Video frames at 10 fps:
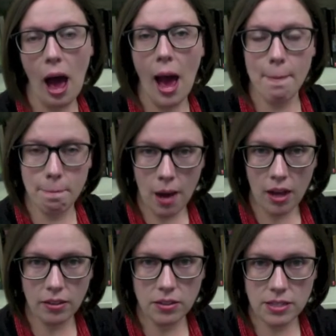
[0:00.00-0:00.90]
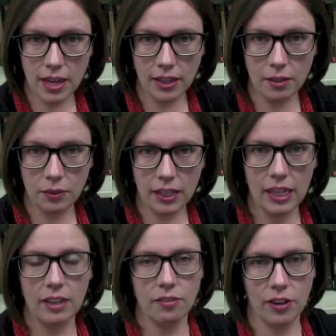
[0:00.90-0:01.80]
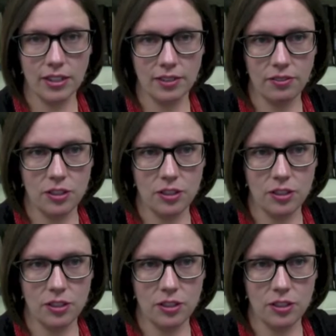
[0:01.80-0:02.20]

I model silent reading in front of